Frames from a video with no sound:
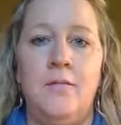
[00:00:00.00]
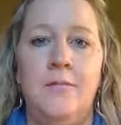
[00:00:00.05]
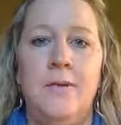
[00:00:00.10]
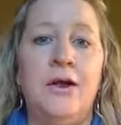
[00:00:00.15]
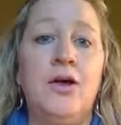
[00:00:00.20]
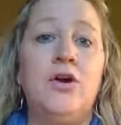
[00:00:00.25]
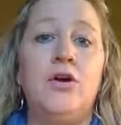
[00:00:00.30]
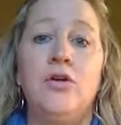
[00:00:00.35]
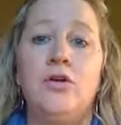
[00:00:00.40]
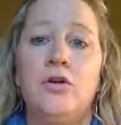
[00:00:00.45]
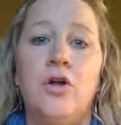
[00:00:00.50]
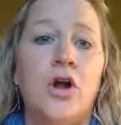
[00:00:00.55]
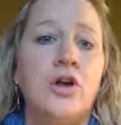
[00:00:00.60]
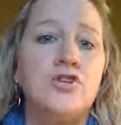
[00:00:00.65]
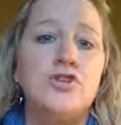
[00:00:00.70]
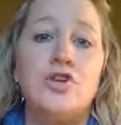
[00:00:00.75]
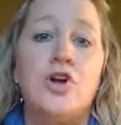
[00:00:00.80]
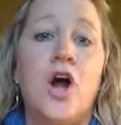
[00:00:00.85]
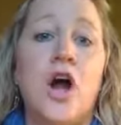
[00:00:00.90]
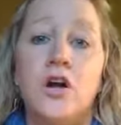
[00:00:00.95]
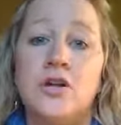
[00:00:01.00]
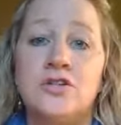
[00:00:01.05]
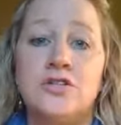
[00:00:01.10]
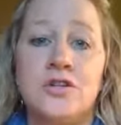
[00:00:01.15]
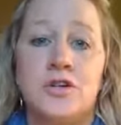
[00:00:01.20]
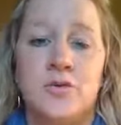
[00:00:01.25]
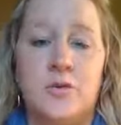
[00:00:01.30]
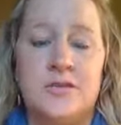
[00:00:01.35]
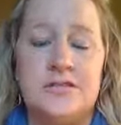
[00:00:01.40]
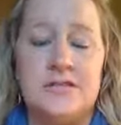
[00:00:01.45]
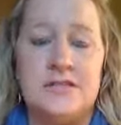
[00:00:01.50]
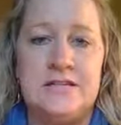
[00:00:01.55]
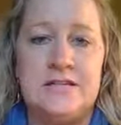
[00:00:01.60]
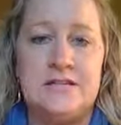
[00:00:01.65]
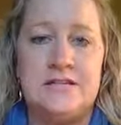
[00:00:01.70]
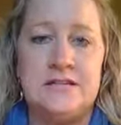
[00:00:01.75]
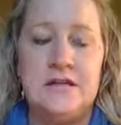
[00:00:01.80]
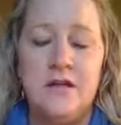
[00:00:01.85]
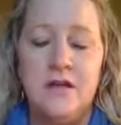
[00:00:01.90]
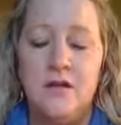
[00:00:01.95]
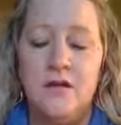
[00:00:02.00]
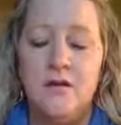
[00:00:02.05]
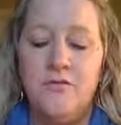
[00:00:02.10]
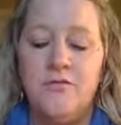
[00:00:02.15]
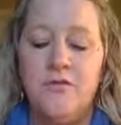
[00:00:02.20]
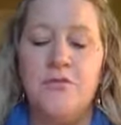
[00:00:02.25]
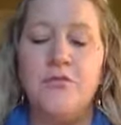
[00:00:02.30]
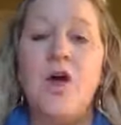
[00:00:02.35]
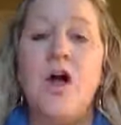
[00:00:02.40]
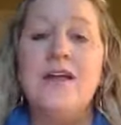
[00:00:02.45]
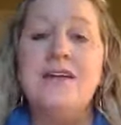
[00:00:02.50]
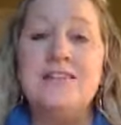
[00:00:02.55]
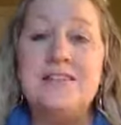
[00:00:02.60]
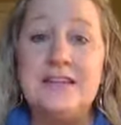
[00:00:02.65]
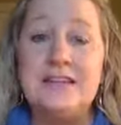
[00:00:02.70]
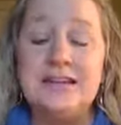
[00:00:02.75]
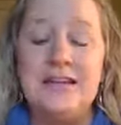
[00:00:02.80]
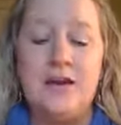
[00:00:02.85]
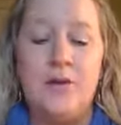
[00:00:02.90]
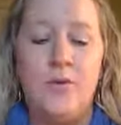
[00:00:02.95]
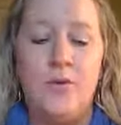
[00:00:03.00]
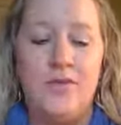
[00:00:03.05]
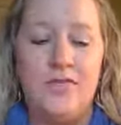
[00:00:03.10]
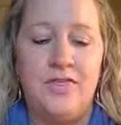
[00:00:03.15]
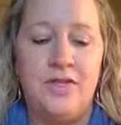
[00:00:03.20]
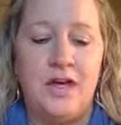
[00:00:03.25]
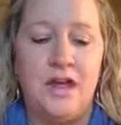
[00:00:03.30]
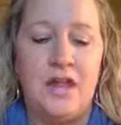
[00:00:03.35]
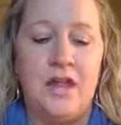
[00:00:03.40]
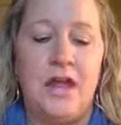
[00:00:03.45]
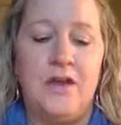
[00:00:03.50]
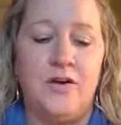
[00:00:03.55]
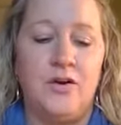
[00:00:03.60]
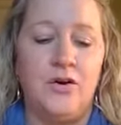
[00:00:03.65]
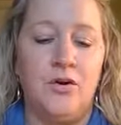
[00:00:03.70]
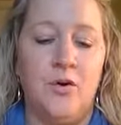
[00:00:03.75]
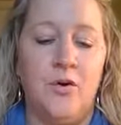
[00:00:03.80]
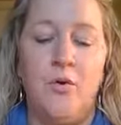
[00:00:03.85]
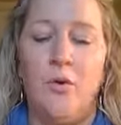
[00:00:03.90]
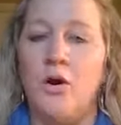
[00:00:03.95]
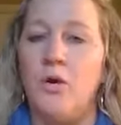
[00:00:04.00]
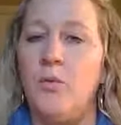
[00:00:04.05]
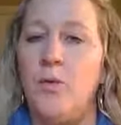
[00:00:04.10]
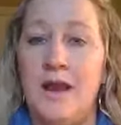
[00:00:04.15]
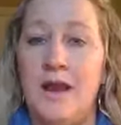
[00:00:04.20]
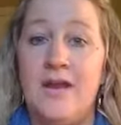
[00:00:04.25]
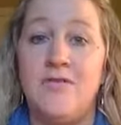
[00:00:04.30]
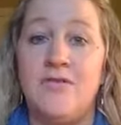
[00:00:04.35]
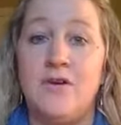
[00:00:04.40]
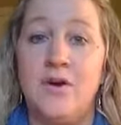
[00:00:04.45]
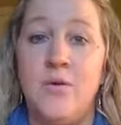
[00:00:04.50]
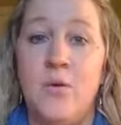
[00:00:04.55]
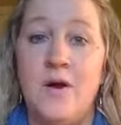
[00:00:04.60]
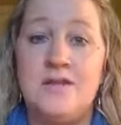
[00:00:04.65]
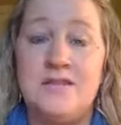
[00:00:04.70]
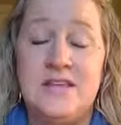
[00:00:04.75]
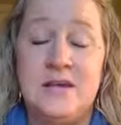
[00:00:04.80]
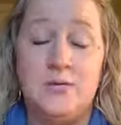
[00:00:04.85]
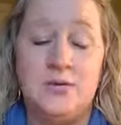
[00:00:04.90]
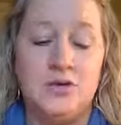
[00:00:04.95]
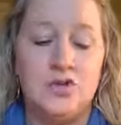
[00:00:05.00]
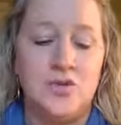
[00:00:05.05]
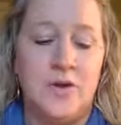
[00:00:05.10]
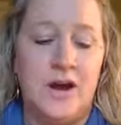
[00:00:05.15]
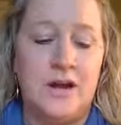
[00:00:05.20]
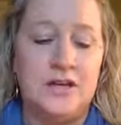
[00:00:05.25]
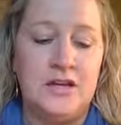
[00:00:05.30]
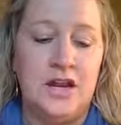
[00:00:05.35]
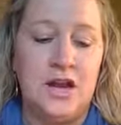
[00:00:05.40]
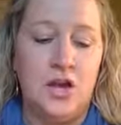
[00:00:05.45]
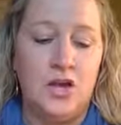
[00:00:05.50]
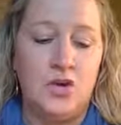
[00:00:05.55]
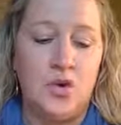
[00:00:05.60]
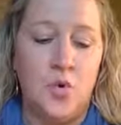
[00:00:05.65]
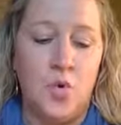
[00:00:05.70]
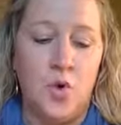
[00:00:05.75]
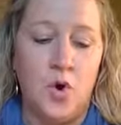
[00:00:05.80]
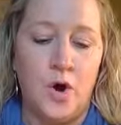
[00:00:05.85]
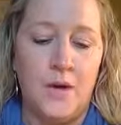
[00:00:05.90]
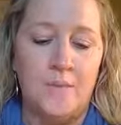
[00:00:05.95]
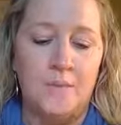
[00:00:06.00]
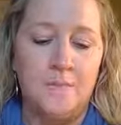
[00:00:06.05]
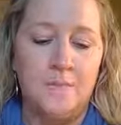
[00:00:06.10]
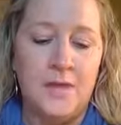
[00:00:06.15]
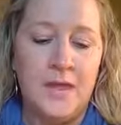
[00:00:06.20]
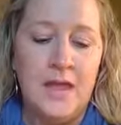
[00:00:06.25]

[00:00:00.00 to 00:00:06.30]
bigger, larger consequences from not dealing with the clutter or whatever it was they were trying to ignore.